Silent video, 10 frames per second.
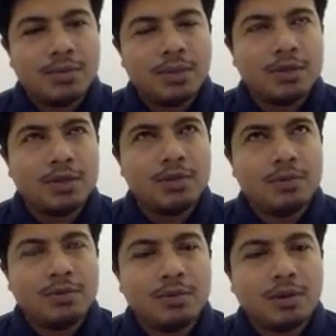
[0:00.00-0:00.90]
is
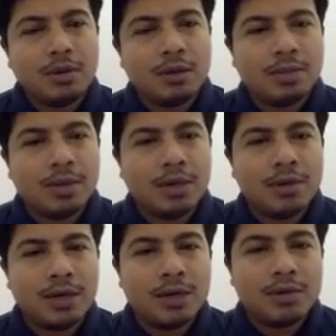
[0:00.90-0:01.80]
used to talk
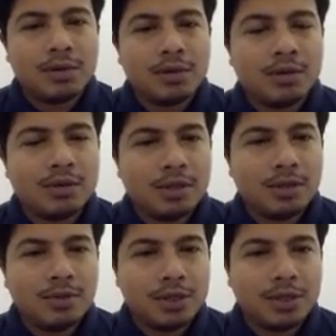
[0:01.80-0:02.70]
about unreal
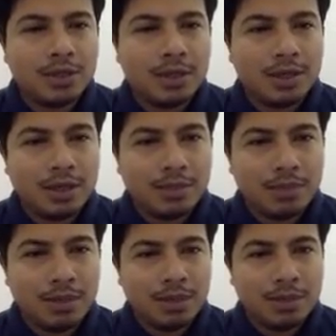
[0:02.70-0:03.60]
situation that
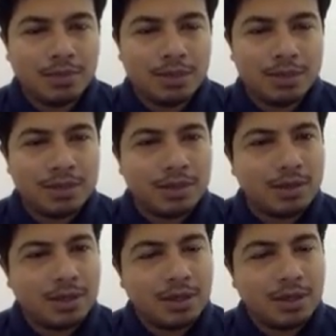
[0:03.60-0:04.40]
happen in the present,